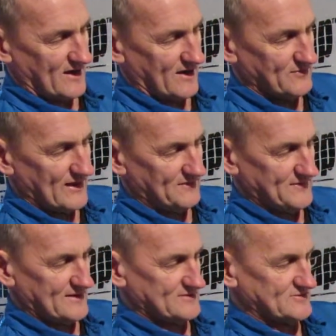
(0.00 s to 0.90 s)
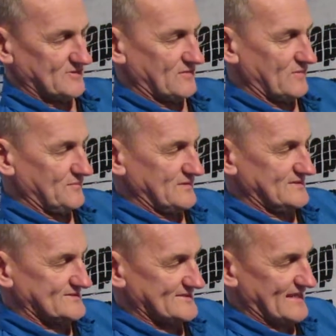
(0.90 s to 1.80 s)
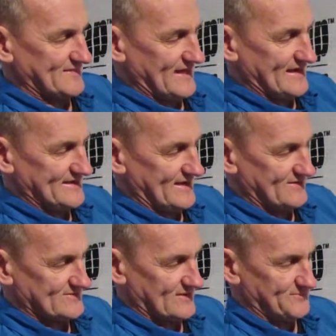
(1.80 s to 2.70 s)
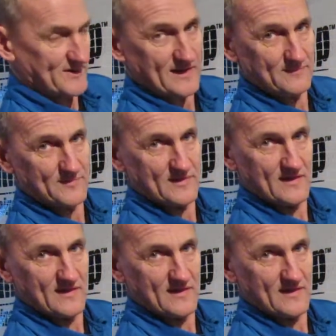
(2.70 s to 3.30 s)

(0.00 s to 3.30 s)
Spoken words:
around there so that when we set that down to the pipe,